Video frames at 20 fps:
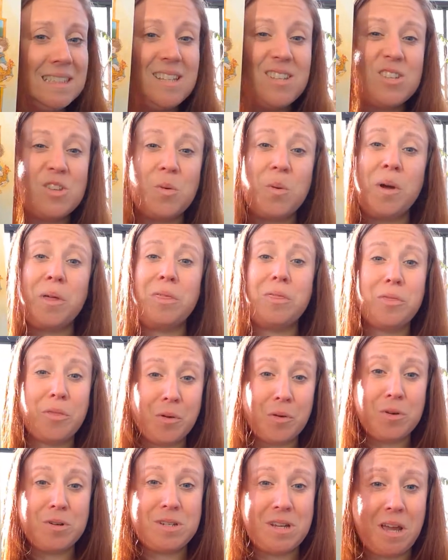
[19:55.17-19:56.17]
So a
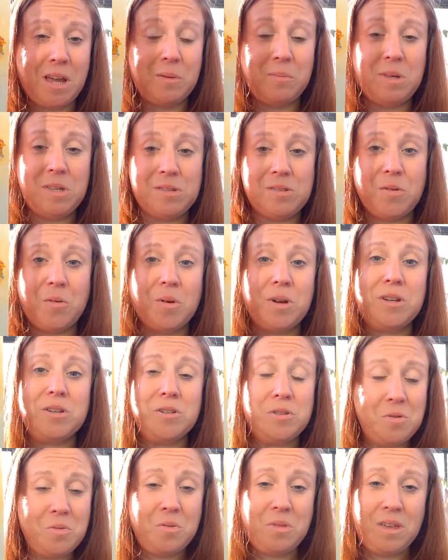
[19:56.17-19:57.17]
third time he's going. Do
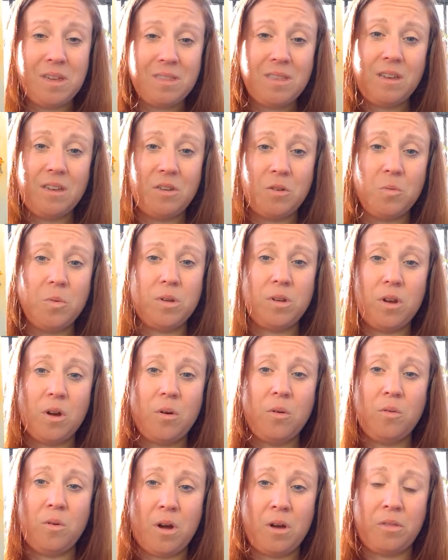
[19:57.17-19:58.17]
you think that you would
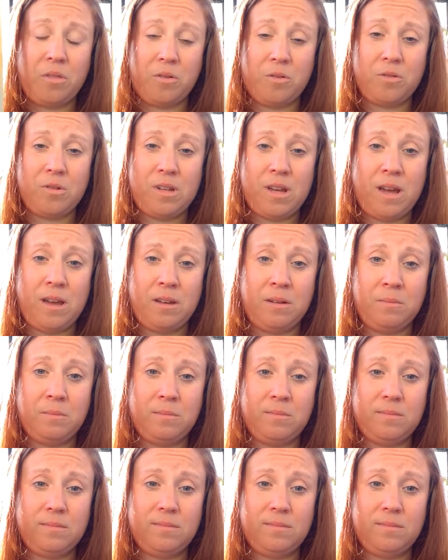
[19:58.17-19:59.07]
go a third time?